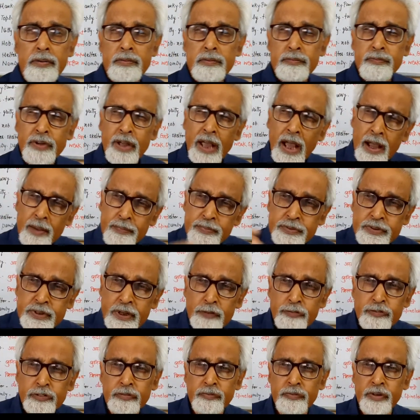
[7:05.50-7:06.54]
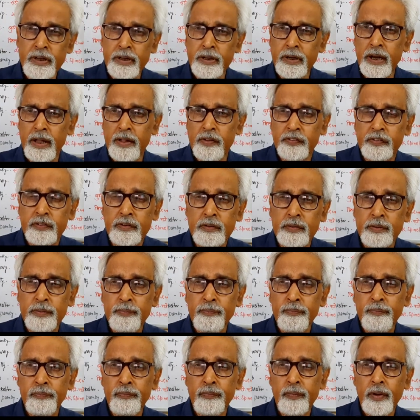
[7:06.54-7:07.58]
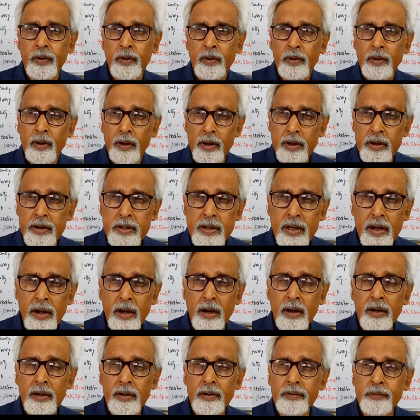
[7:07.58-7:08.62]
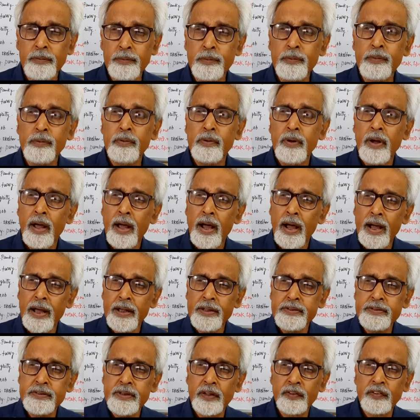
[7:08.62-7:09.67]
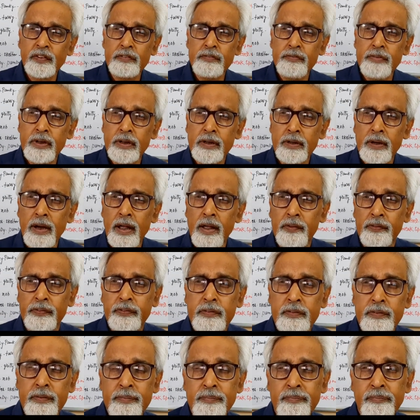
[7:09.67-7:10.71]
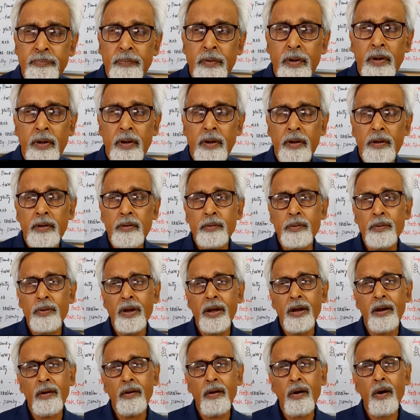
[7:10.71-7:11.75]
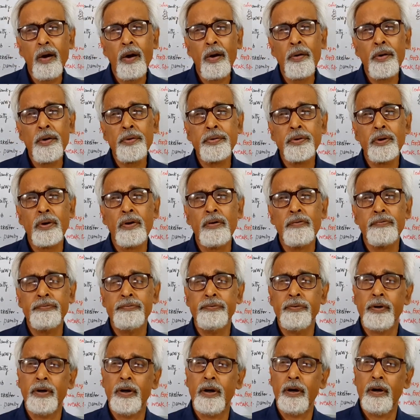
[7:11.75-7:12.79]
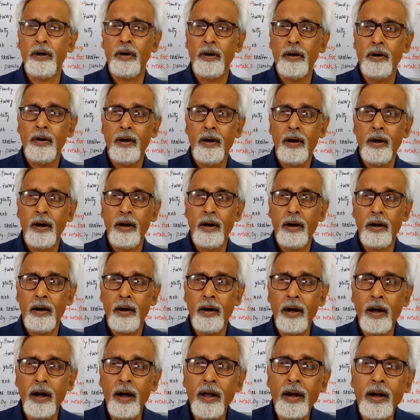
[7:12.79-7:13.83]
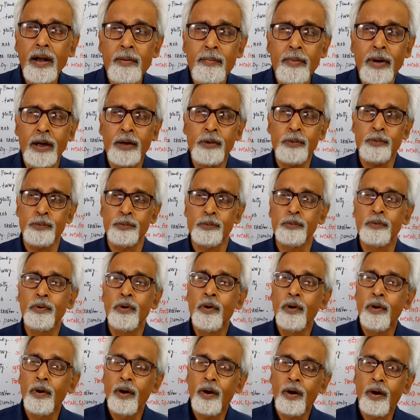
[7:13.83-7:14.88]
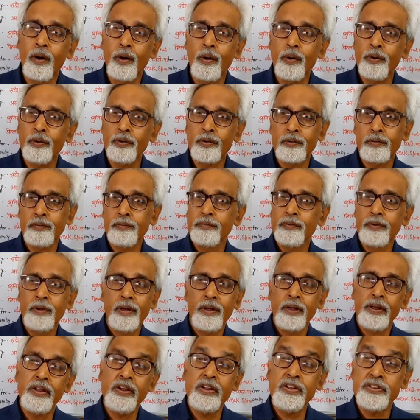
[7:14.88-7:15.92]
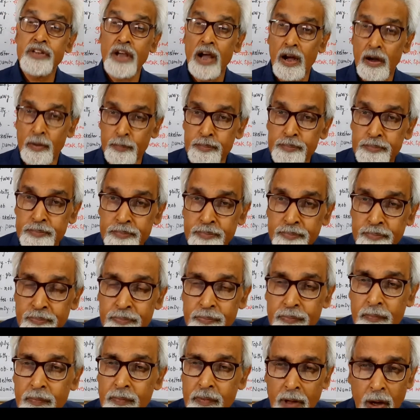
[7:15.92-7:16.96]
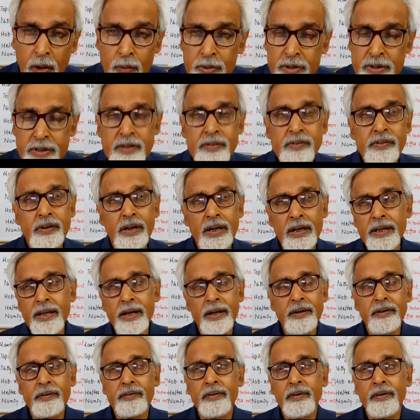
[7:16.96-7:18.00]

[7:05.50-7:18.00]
we have just witnessed, India, has just witnessed, a lot of halabalu on hijab. Now it is clear.